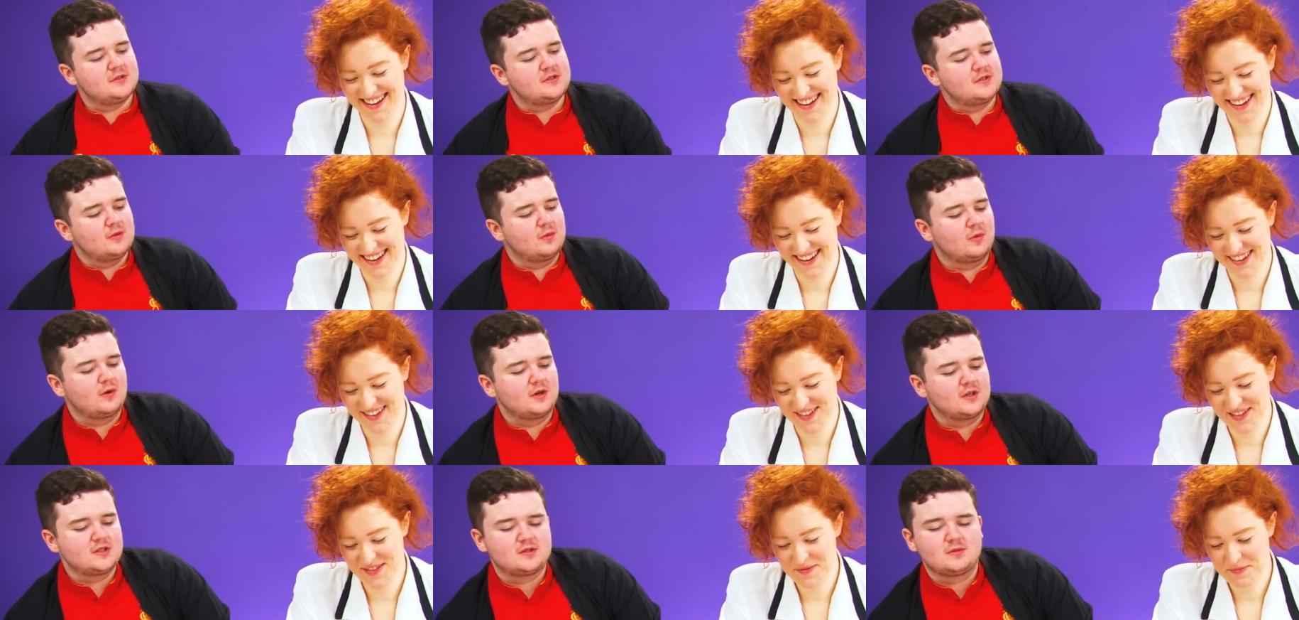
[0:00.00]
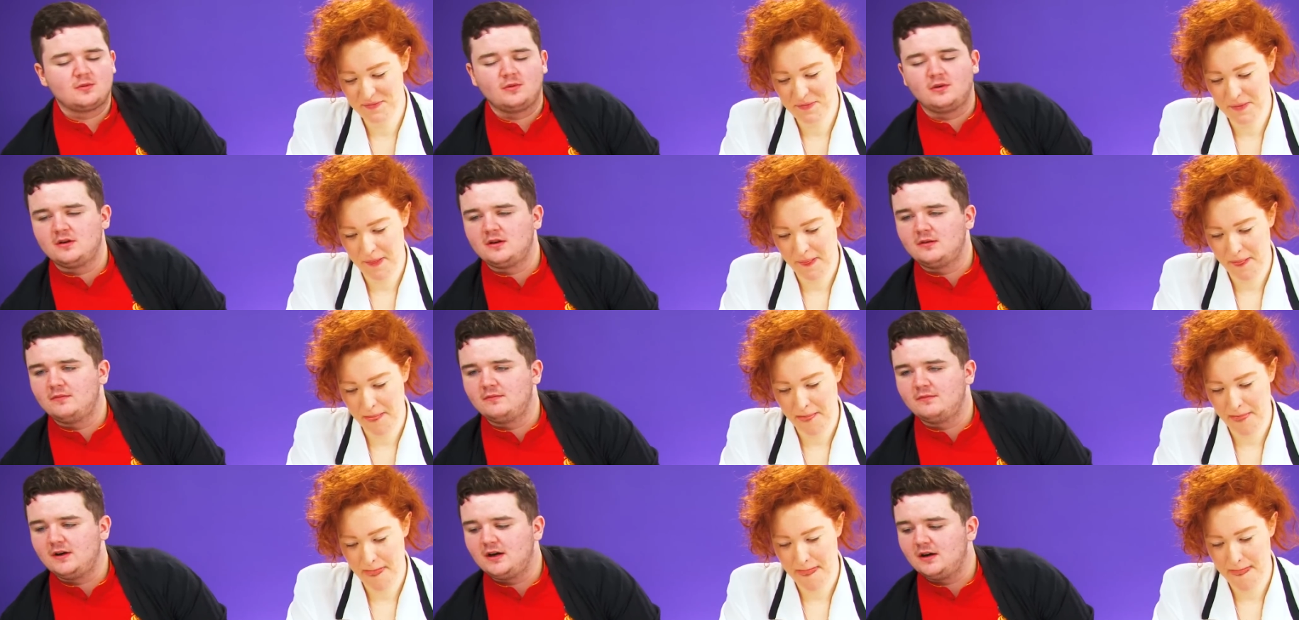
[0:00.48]
Speaker 1: was the worst one.
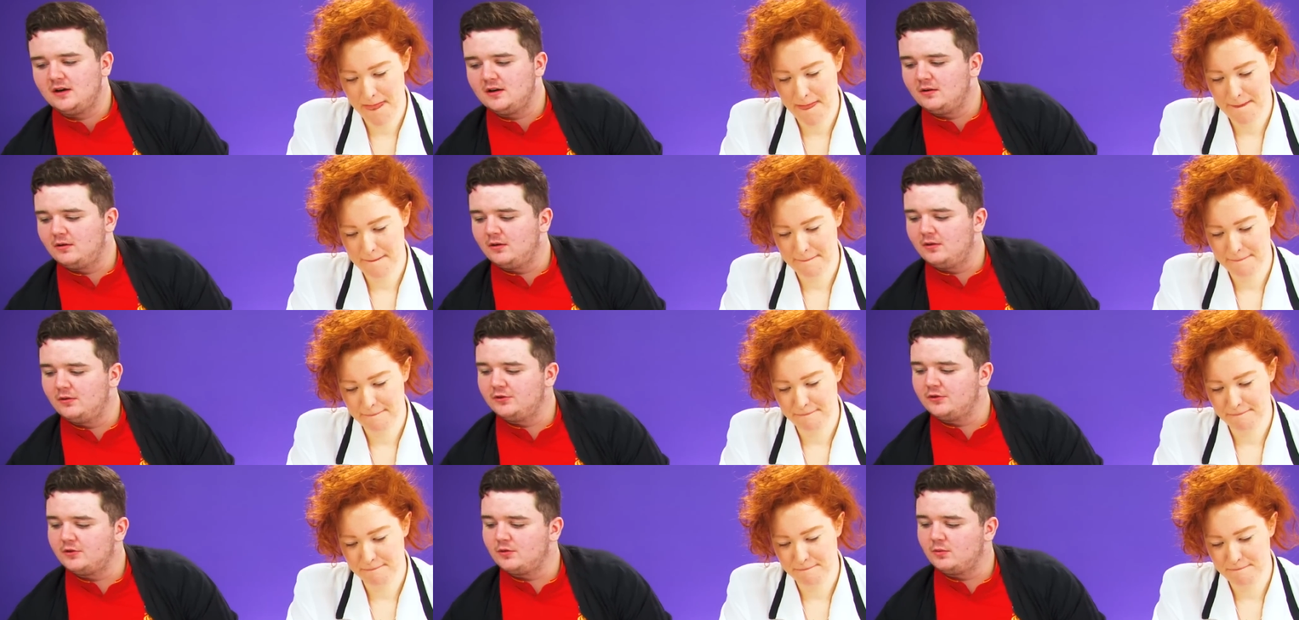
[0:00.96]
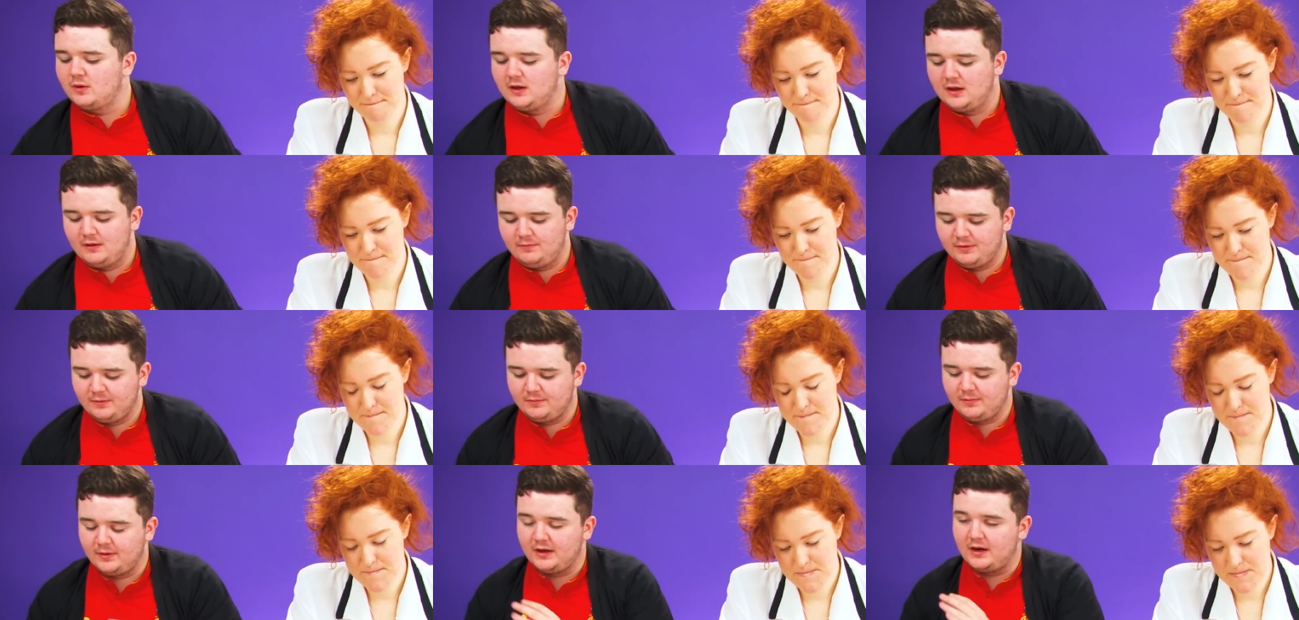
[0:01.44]
I'm very
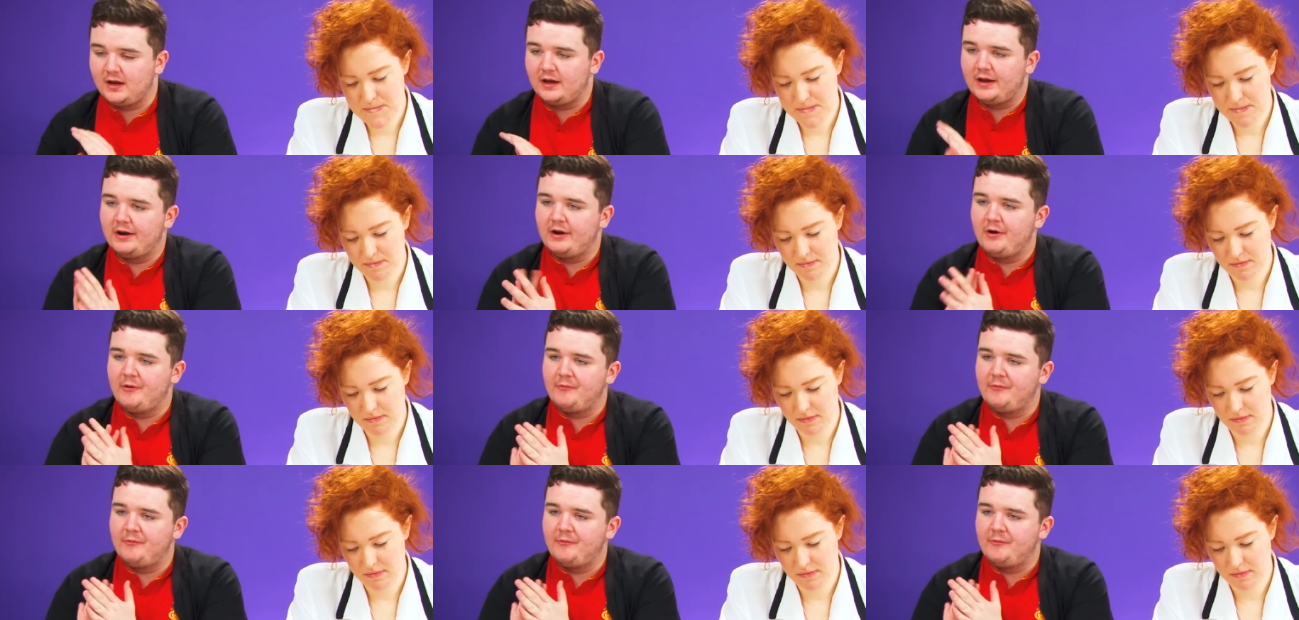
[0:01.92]
underwhelmed by that